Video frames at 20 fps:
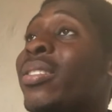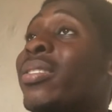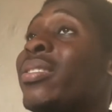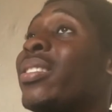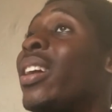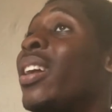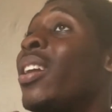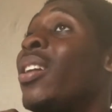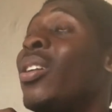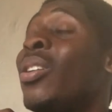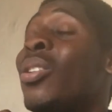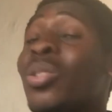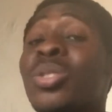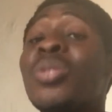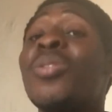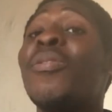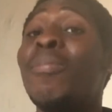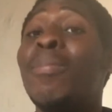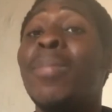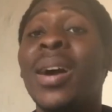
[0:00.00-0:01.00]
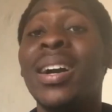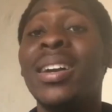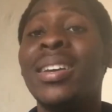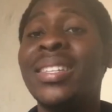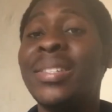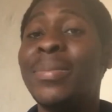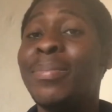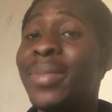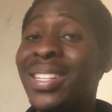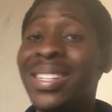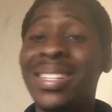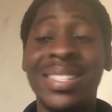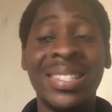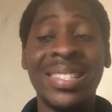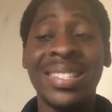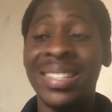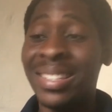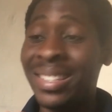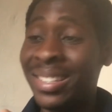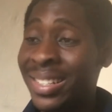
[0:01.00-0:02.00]
lot of banks made it
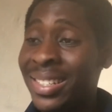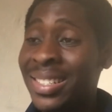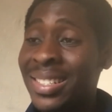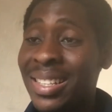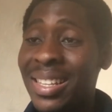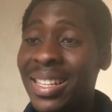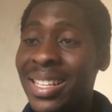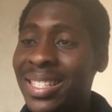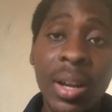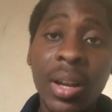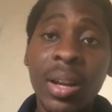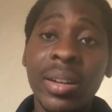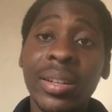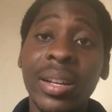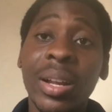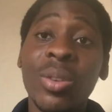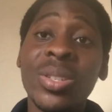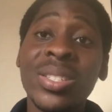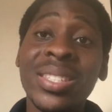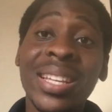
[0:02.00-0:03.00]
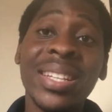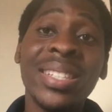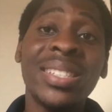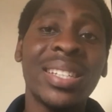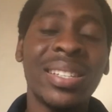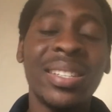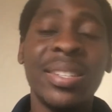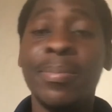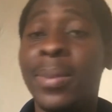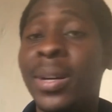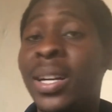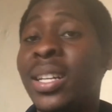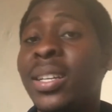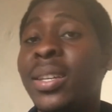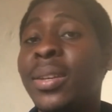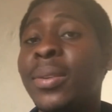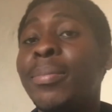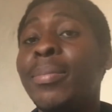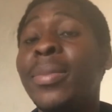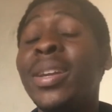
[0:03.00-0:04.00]
in this list. Now, Untitled Chapter Bank
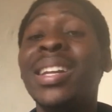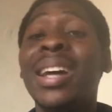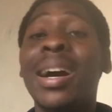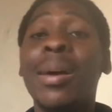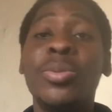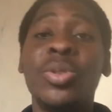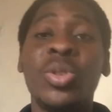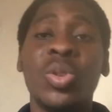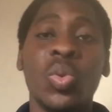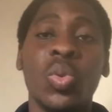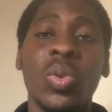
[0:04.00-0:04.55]
made up to a